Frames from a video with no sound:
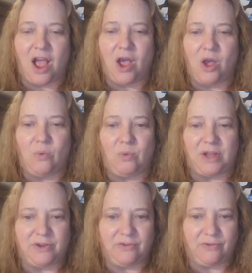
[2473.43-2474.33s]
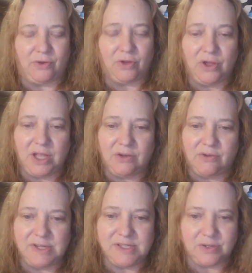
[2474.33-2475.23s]
Oh, wonderful. Good.
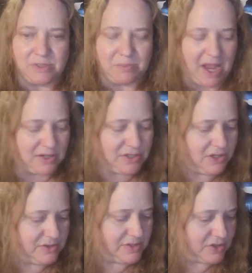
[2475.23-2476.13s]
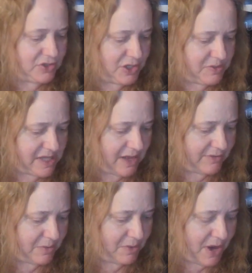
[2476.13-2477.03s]
Crystal's back, too, so she was
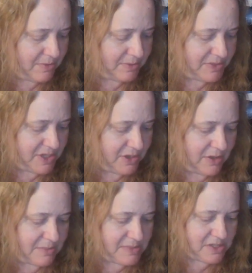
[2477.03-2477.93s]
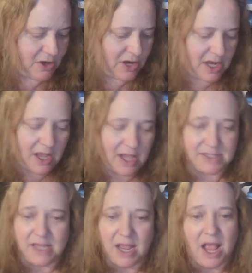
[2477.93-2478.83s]
having a problem, too. I'm sorry, guys.